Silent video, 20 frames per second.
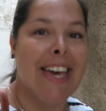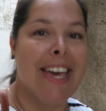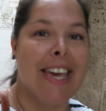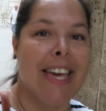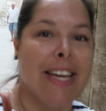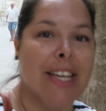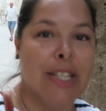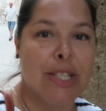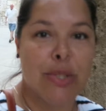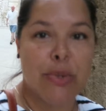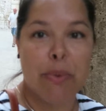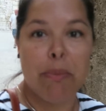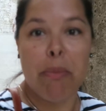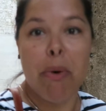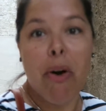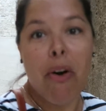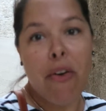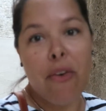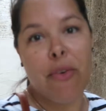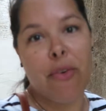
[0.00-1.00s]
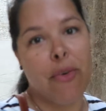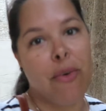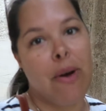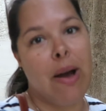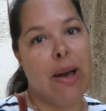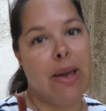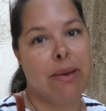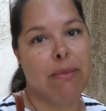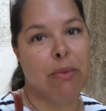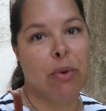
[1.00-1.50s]
and tomorrow
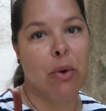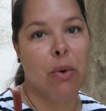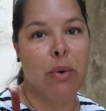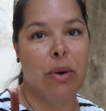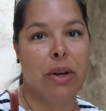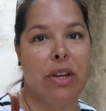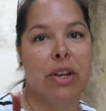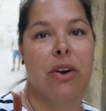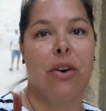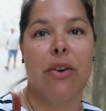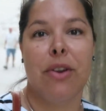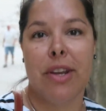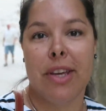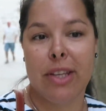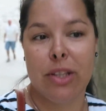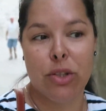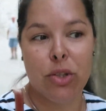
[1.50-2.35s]
I am going on a